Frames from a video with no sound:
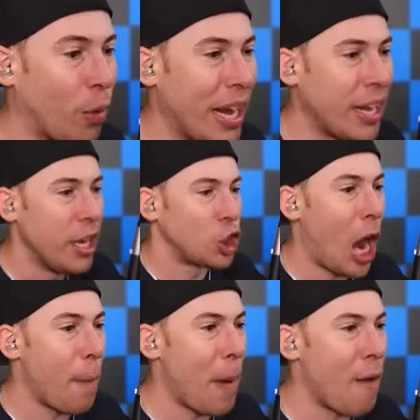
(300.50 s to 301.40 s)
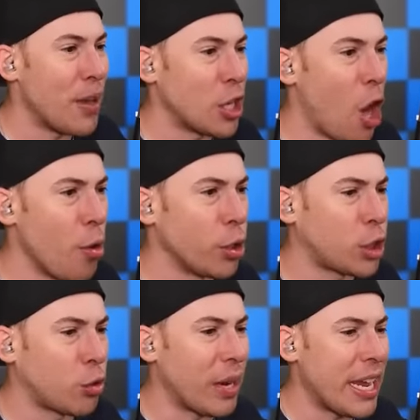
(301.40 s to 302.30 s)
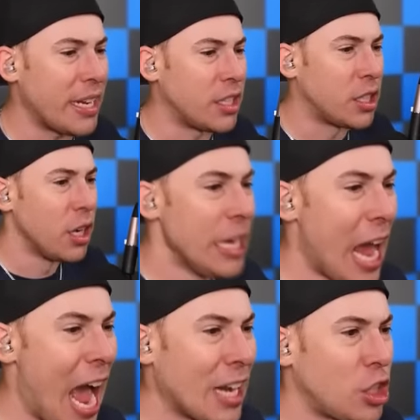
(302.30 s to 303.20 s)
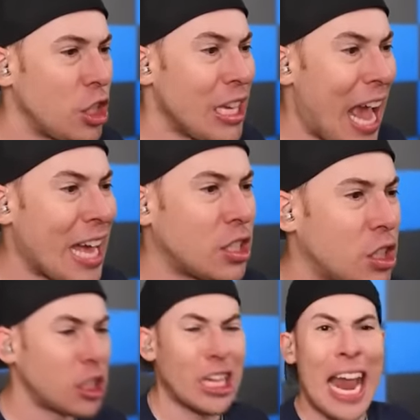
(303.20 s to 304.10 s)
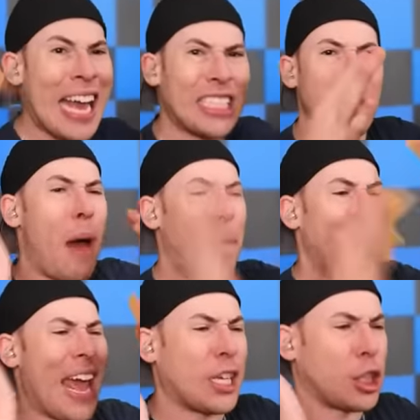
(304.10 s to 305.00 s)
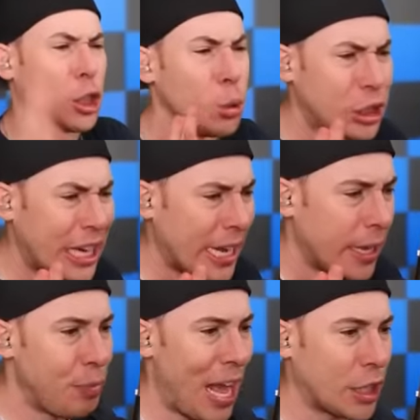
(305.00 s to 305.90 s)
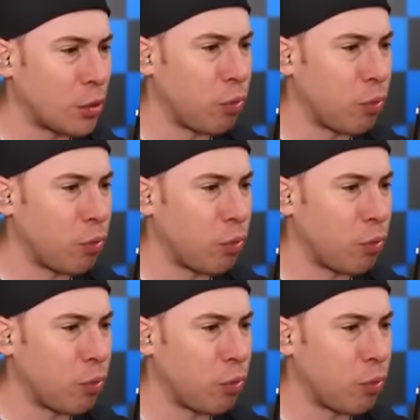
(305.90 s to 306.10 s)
green. Chop off his other screens. Yes, yes. Slice him up like sushi. That's